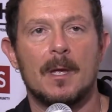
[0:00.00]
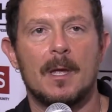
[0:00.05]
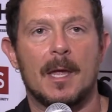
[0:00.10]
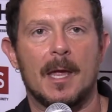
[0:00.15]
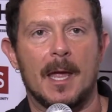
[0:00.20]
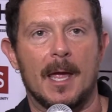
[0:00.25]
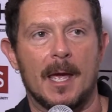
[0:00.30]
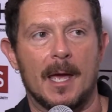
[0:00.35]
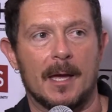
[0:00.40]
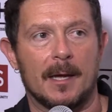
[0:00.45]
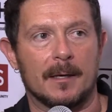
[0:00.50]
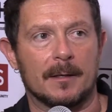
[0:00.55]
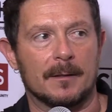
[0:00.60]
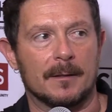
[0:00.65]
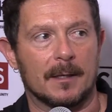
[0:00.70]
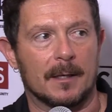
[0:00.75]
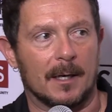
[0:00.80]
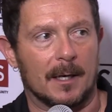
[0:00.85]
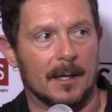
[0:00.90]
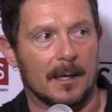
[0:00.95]
and
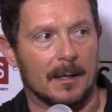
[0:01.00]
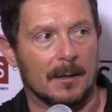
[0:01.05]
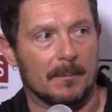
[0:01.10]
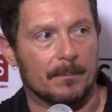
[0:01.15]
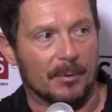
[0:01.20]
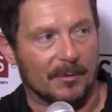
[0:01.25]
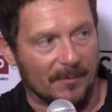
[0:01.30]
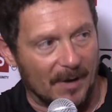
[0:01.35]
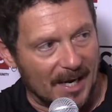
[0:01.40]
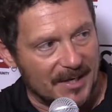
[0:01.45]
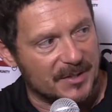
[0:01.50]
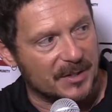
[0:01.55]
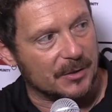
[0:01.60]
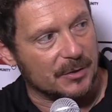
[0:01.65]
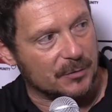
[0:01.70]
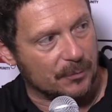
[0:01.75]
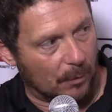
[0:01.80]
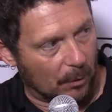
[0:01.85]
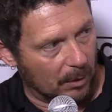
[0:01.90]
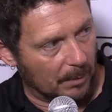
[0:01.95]
provides
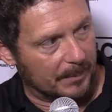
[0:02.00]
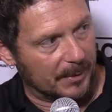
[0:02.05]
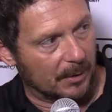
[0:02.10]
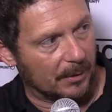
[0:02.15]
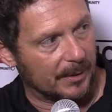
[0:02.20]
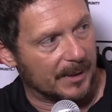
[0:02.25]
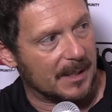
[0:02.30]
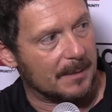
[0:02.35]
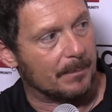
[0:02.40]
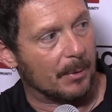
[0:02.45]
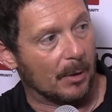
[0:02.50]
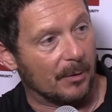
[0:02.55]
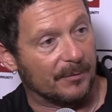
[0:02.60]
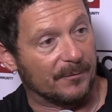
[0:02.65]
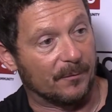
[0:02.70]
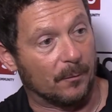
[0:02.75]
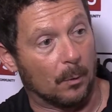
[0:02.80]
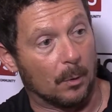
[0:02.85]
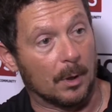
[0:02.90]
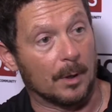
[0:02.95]
controllability both
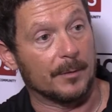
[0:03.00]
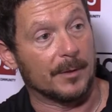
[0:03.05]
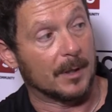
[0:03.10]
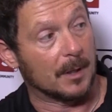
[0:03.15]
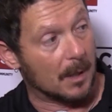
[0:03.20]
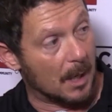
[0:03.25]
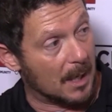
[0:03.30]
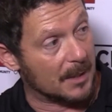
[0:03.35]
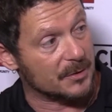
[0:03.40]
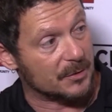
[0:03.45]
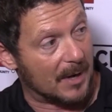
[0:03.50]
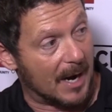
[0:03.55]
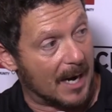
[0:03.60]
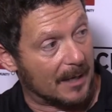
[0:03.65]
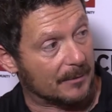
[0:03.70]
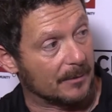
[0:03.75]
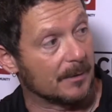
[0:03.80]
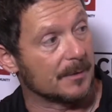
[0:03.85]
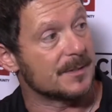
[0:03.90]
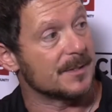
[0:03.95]
for the
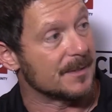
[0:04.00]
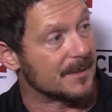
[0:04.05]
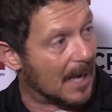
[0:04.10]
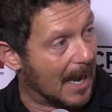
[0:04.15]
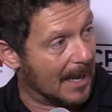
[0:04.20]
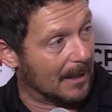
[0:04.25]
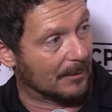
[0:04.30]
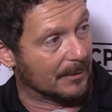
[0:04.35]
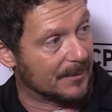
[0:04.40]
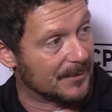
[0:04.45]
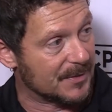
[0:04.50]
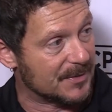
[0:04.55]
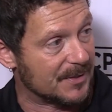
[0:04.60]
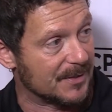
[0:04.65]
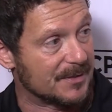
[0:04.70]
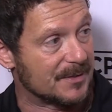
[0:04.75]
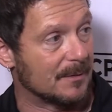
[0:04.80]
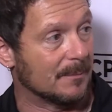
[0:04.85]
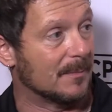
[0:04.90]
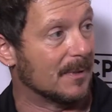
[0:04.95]
contractor to dial in the
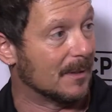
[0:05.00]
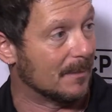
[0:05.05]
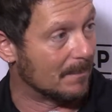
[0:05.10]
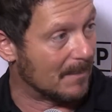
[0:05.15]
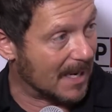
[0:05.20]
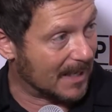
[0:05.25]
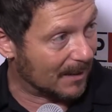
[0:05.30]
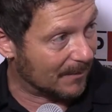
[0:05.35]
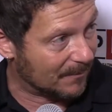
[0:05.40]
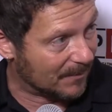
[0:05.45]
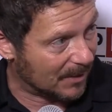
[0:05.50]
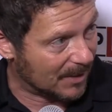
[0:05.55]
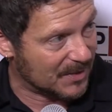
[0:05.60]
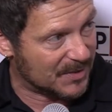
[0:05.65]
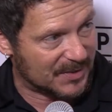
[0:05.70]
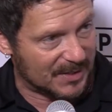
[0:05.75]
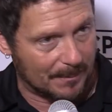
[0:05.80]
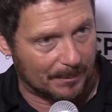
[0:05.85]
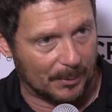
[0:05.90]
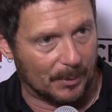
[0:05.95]
system and make it very
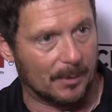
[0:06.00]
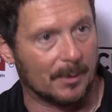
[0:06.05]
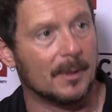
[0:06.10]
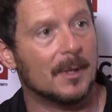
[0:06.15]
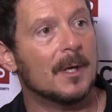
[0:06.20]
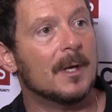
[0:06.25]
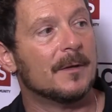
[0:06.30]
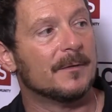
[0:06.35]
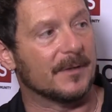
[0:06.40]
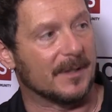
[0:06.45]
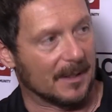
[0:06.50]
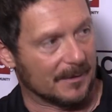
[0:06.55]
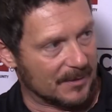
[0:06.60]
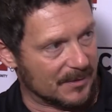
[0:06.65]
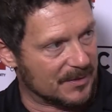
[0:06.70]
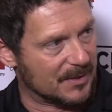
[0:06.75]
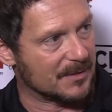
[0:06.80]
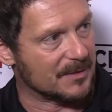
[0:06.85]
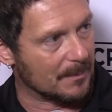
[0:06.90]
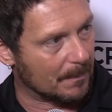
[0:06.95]
simple to get the
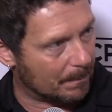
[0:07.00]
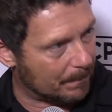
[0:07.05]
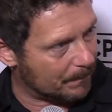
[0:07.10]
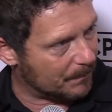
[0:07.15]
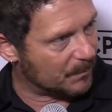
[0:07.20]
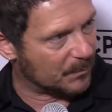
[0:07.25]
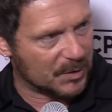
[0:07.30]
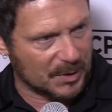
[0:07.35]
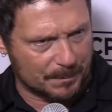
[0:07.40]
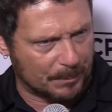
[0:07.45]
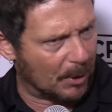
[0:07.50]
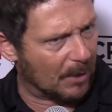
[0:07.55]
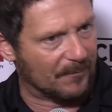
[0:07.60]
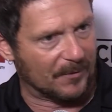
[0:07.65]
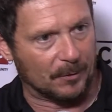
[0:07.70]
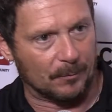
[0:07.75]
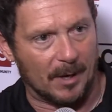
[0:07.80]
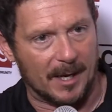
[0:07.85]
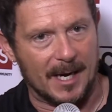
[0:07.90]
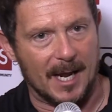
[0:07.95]
system just
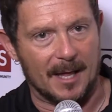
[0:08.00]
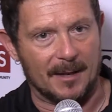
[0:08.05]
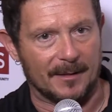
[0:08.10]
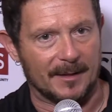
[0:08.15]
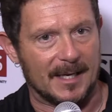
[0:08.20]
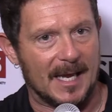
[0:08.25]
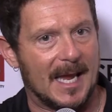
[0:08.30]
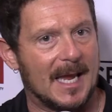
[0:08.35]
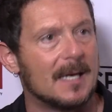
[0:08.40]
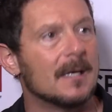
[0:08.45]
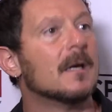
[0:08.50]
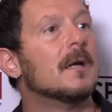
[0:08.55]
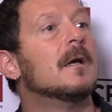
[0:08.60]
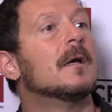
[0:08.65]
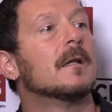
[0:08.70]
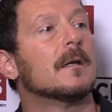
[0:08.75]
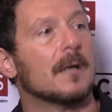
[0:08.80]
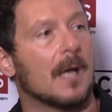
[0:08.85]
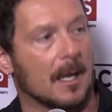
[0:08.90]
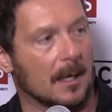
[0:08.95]
perfect right out of the gate,
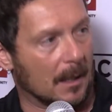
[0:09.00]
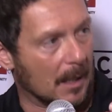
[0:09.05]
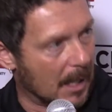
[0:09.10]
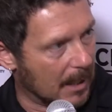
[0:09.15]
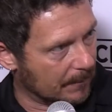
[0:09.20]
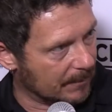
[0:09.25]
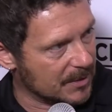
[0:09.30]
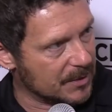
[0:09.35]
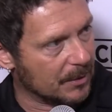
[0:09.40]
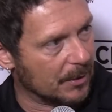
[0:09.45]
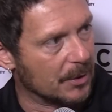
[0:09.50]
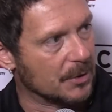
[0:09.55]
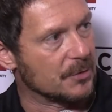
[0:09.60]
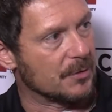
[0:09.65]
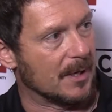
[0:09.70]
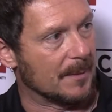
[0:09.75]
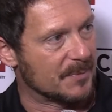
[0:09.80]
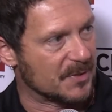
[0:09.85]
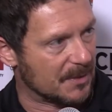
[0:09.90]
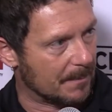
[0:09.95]
not a lot of return
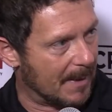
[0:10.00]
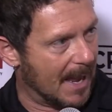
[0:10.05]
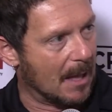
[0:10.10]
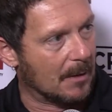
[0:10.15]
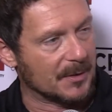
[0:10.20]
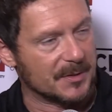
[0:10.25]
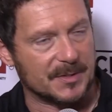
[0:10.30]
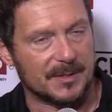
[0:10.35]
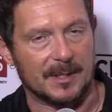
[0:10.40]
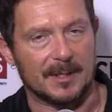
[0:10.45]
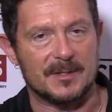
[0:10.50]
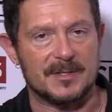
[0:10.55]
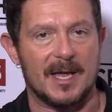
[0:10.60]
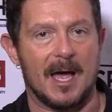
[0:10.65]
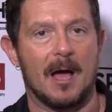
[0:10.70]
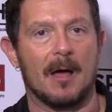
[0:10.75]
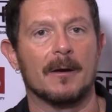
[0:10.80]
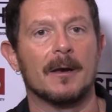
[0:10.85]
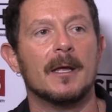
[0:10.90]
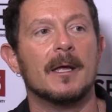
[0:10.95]
trips to balance things
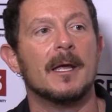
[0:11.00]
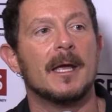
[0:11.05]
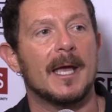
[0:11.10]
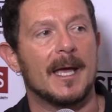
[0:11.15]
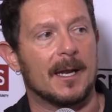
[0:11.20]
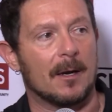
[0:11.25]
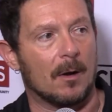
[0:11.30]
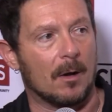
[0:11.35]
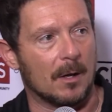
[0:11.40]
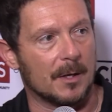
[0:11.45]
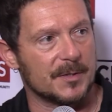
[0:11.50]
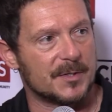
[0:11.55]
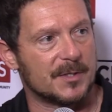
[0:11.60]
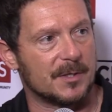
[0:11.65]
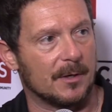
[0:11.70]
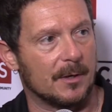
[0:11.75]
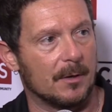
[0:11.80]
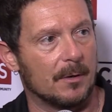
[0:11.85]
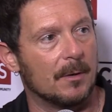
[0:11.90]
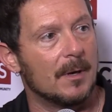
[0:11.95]
out, and
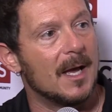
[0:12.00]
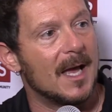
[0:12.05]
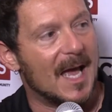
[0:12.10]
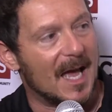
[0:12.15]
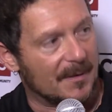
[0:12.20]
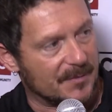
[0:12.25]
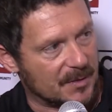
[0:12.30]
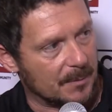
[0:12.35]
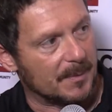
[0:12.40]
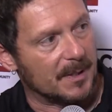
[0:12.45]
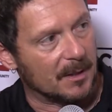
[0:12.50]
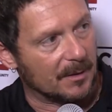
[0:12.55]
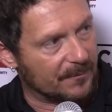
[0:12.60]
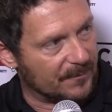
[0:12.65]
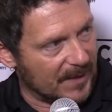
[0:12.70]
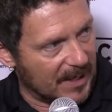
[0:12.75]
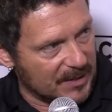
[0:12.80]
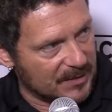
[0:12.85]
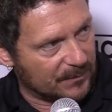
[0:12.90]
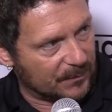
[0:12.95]
also have some
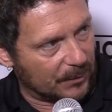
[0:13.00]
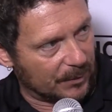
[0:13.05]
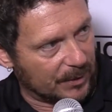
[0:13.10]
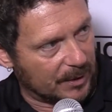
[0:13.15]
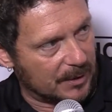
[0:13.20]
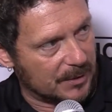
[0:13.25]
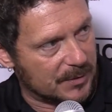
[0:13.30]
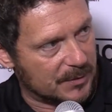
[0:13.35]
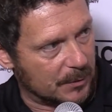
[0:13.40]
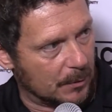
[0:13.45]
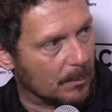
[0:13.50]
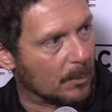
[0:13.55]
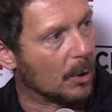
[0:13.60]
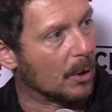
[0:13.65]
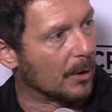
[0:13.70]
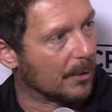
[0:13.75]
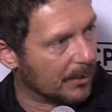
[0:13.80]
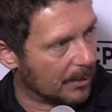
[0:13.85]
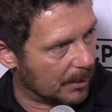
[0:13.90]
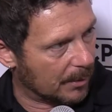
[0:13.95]
interface for the consumer
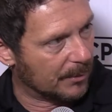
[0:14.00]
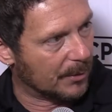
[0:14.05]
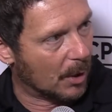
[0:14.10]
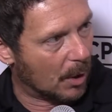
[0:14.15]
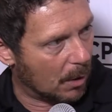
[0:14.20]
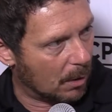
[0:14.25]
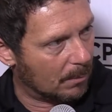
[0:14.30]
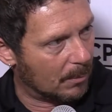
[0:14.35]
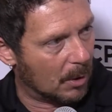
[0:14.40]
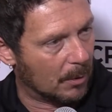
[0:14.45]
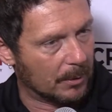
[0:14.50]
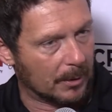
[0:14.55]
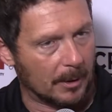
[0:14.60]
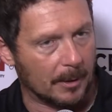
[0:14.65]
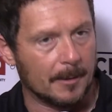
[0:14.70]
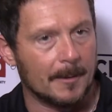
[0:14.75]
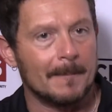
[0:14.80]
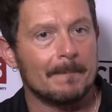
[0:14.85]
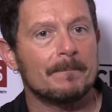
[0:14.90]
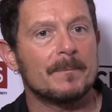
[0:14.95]
or the homeowner
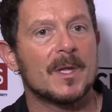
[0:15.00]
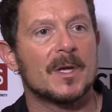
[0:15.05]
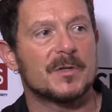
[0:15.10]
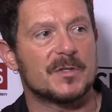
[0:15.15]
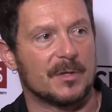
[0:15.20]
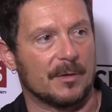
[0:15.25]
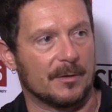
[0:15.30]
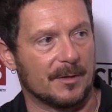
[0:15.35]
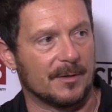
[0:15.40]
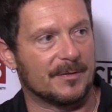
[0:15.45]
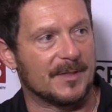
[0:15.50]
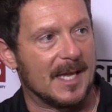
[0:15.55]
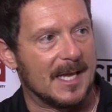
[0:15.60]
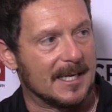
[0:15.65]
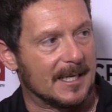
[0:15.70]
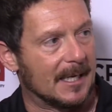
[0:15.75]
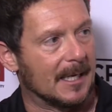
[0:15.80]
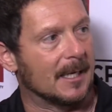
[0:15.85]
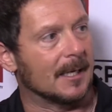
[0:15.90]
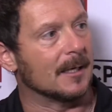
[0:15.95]
so that they
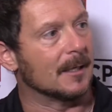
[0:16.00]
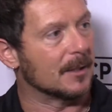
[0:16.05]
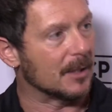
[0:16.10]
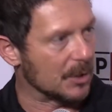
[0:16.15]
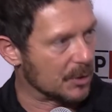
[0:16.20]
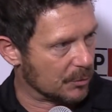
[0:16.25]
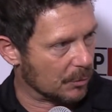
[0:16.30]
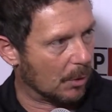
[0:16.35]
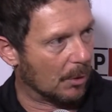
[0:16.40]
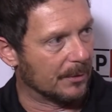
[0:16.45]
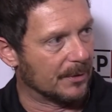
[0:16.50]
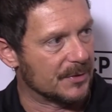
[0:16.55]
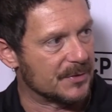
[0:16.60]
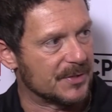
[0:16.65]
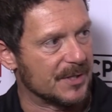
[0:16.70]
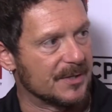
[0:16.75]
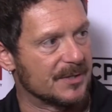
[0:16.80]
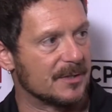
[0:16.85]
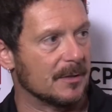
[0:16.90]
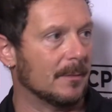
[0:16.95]
can control their
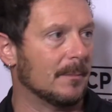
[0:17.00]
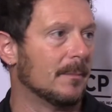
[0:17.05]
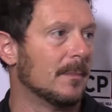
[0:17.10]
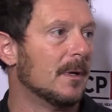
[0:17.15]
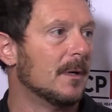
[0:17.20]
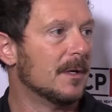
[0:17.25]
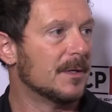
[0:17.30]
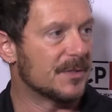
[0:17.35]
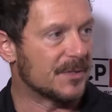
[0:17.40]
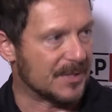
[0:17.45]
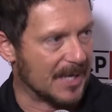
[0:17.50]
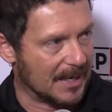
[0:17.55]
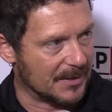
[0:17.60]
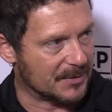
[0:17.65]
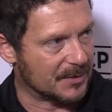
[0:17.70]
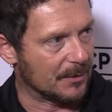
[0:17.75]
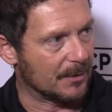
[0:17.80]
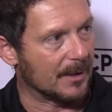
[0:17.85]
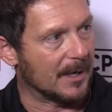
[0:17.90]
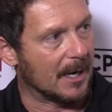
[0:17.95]
system, set
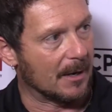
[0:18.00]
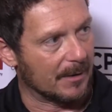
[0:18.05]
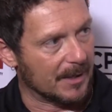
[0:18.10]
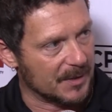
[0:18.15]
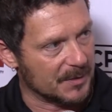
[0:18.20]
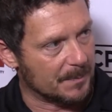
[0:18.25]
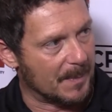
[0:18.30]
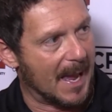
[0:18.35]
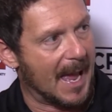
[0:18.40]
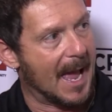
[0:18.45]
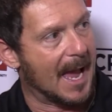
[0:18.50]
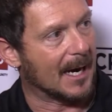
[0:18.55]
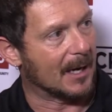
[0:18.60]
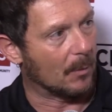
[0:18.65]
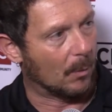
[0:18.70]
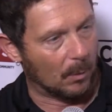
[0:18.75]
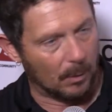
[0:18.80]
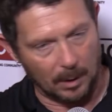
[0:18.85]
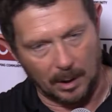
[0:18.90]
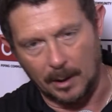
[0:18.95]
certain areas back,
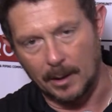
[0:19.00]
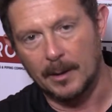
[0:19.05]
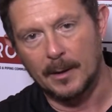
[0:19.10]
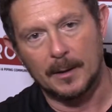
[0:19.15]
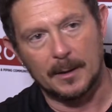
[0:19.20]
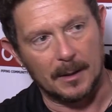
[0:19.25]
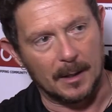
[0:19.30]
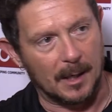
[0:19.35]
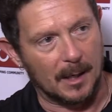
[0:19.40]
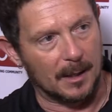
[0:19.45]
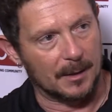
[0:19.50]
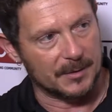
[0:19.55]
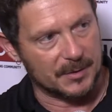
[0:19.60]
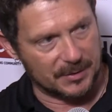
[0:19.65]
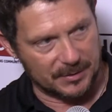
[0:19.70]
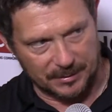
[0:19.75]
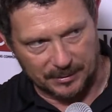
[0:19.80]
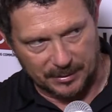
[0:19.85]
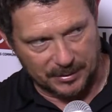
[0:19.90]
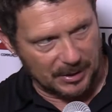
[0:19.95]
or
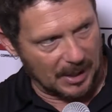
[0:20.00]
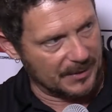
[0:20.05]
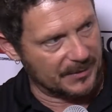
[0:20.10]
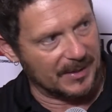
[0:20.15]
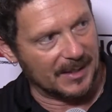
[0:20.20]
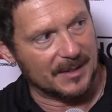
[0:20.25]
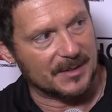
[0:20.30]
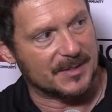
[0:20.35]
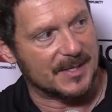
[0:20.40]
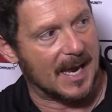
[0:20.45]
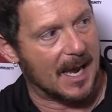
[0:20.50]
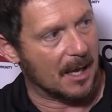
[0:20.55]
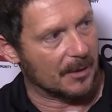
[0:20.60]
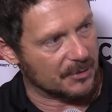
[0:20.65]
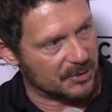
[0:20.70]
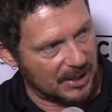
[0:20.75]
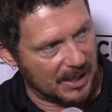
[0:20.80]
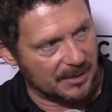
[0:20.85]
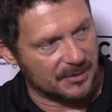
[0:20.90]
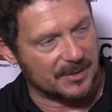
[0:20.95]
shut things down,
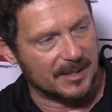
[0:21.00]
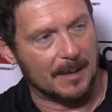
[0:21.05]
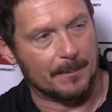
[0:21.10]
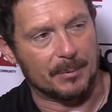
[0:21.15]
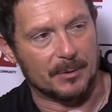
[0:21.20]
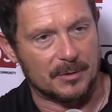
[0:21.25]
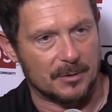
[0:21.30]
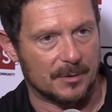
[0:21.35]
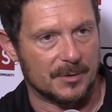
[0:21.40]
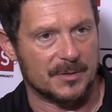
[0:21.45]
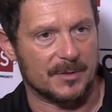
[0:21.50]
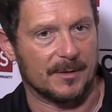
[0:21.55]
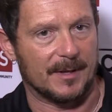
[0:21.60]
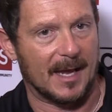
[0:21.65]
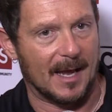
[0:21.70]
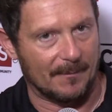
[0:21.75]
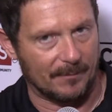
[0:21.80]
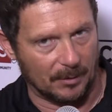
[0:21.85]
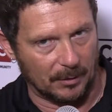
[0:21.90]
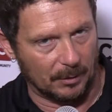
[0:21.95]
change temperatures, so they
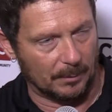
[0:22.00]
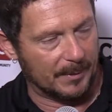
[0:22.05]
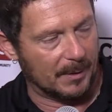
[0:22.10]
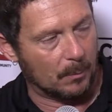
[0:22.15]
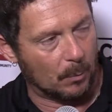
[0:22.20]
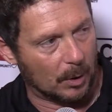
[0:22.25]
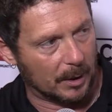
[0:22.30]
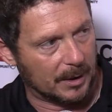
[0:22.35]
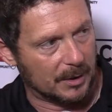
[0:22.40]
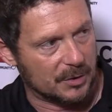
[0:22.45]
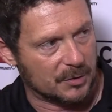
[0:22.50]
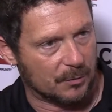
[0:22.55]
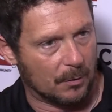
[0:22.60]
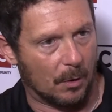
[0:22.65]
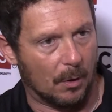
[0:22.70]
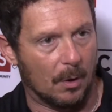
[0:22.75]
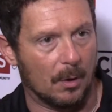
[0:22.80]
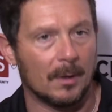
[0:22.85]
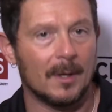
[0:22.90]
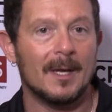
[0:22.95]
have a little bit more
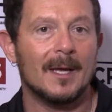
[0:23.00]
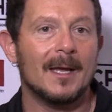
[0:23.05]
control.